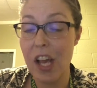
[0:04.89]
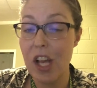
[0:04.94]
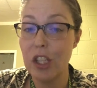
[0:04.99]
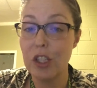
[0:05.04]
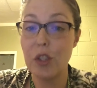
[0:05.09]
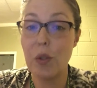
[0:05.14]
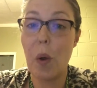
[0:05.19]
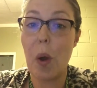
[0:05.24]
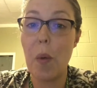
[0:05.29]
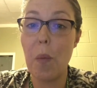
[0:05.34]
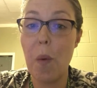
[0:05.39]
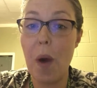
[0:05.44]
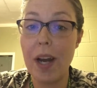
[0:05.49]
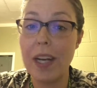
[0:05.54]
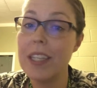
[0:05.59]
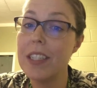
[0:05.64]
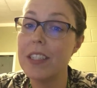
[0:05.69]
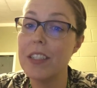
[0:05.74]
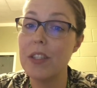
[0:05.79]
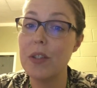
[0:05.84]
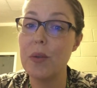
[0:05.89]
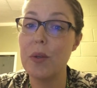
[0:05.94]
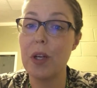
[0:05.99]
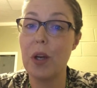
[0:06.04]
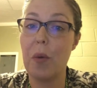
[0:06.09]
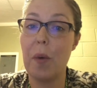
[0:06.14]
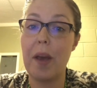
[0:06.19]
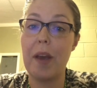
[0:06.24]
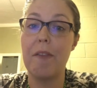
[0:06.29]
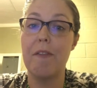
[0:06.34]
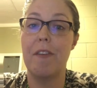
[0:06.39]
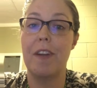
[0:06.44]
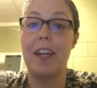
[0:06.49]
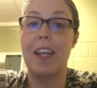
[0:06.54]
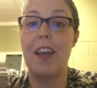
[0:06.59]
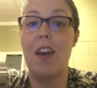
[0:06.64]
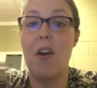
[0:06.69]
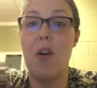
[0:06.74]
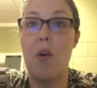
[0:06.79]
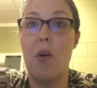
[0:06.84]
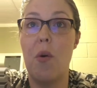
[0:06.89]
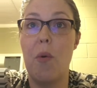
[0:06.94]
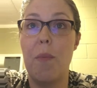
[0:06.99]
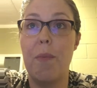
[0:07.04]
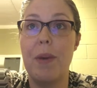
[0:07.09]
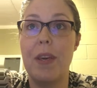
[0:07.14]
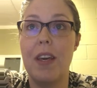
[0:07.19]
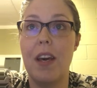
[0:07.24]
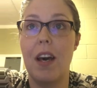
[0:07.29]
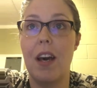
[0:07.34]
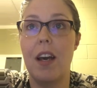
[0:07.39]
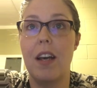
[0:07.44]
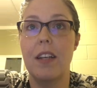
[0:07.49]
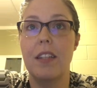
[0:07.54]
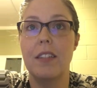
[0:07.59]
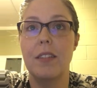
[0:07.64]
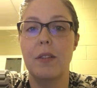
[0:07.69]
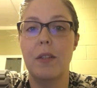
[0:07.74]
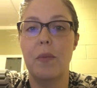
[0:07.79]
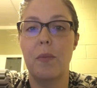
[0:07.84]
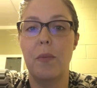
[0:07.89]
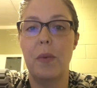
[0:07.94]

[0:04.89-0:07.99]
So I wanted to do a quick video because